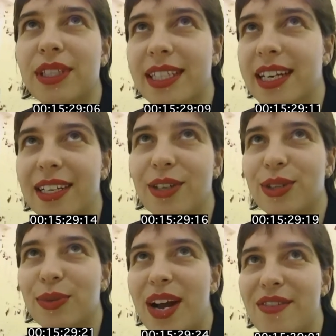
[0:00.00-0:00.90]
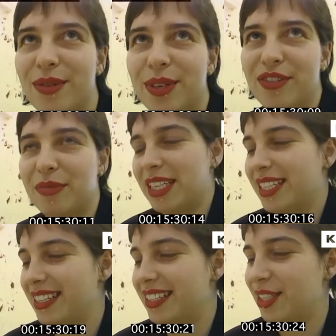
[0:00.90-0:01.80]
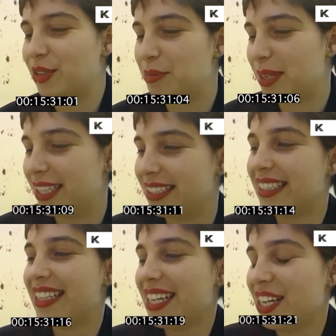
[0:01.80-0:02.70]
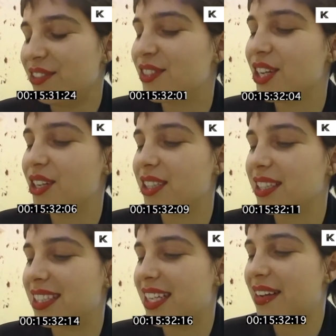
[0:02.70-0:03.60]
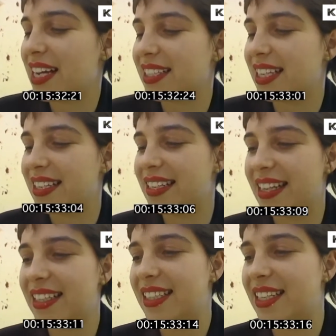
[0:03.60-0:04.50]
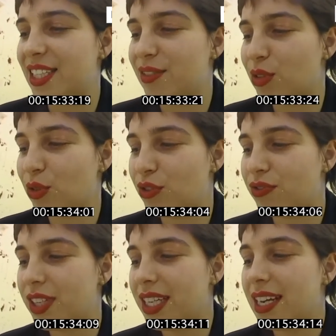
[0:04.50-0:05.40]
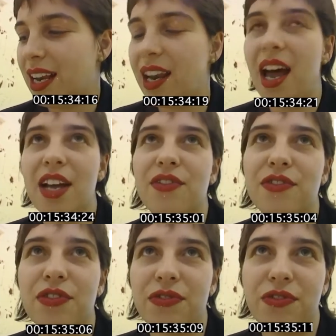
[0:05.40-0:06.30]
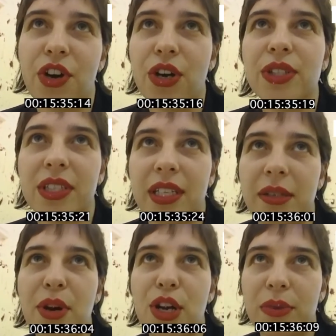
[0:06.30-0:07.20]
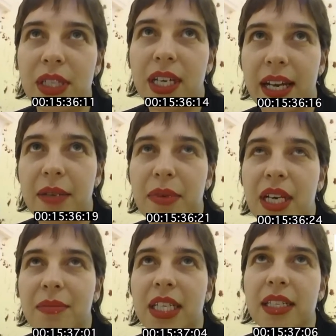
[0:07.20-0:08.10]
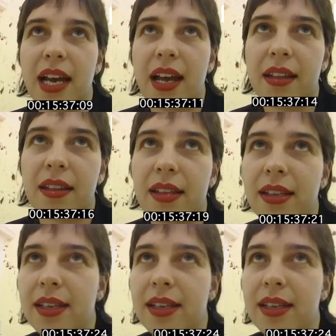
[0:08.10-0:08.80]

It's like Lot's wife or whatever being turned into a pillar stone. so it has that that sense of sort of life frozen in a moment, i.e., becoming death.